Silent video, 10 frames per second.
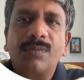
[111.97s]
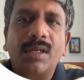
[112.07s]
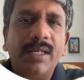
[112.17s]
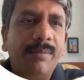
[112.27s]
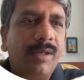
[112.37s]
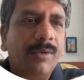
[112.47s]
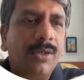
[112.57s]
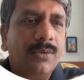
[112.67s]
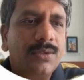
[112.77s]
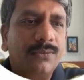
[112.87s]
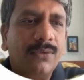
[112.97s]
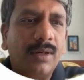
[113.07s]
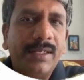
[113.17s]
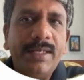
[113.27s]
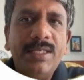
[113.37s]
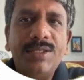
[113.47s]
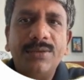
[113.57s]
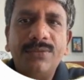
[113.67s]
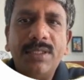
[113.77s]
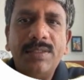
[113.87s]
naming module. So for each
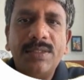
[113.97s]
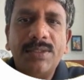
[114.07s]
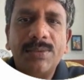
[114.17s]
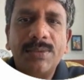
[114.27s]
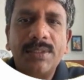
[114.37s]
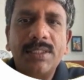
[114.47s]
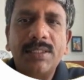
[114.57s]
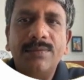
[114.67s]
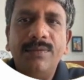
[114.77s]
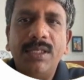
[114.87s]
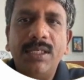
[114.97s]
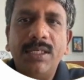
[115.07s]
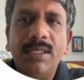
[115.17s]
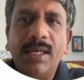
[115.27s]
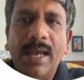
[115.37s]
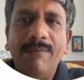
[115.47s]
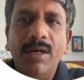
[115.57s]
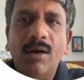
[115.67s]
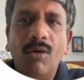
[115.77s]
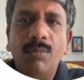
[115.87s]
of these resources we have a
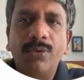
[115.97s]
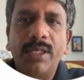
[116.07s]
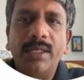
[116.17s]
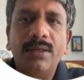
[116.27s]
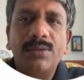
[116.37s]
output here.